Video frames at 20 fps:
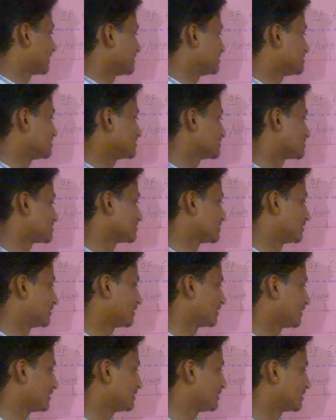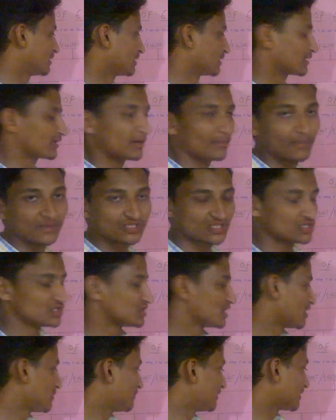engines, in the combustion
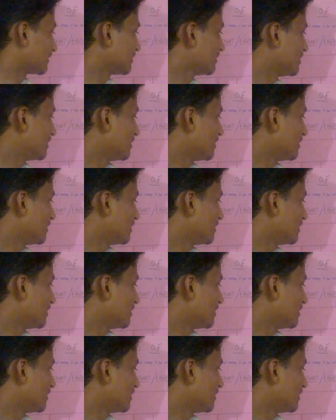chamber.